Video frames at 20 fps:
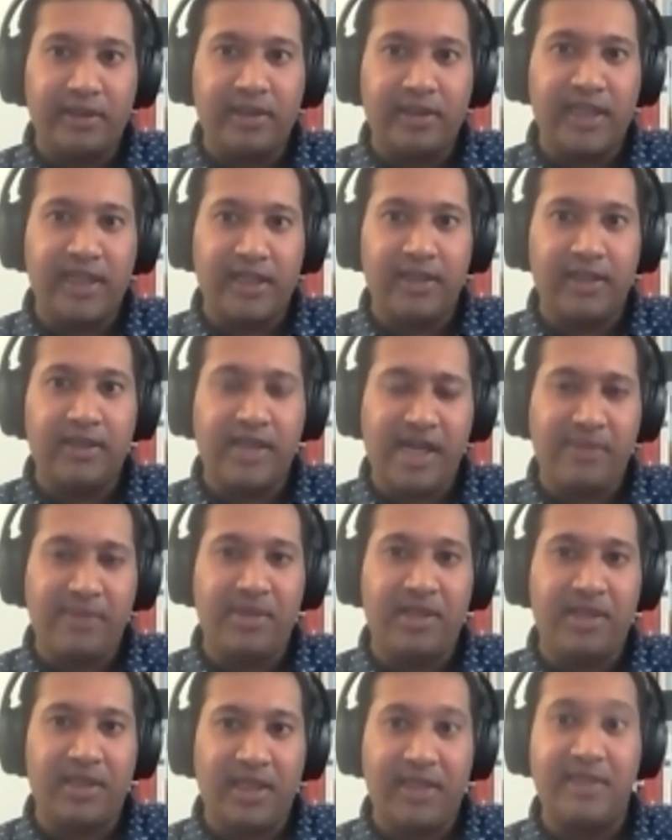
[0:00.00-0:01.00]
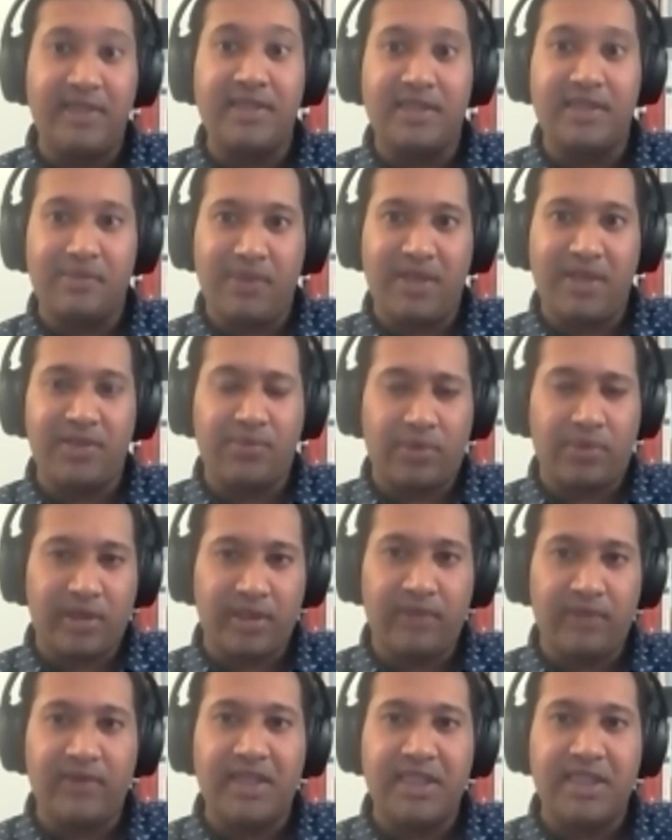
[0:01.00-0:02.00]
that climate is a space worth
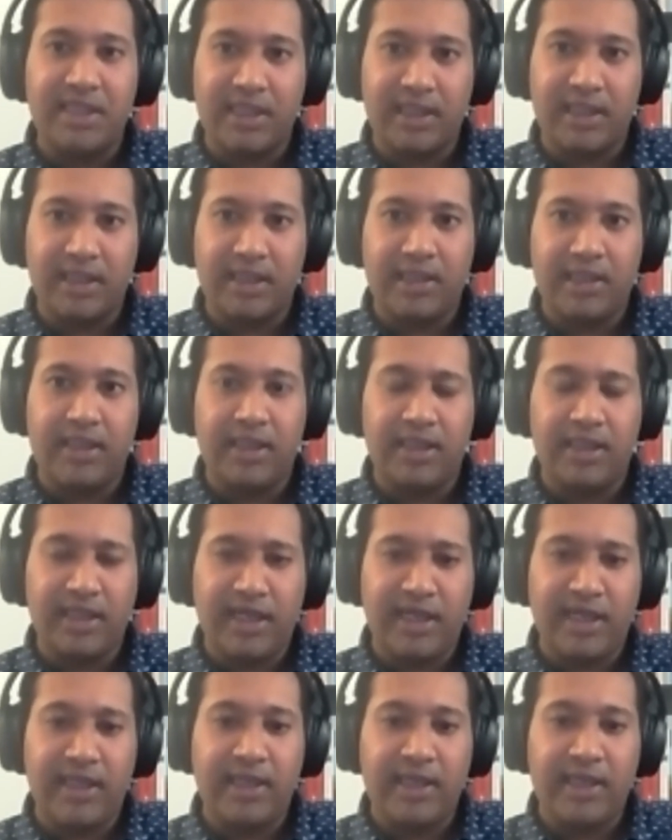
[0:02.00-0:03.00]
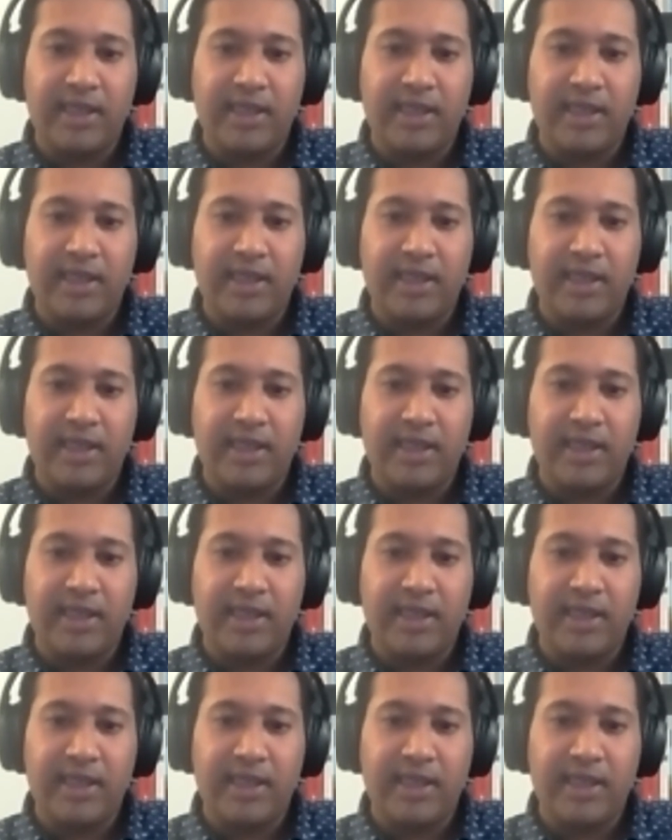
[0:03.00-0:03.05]
investing in, and that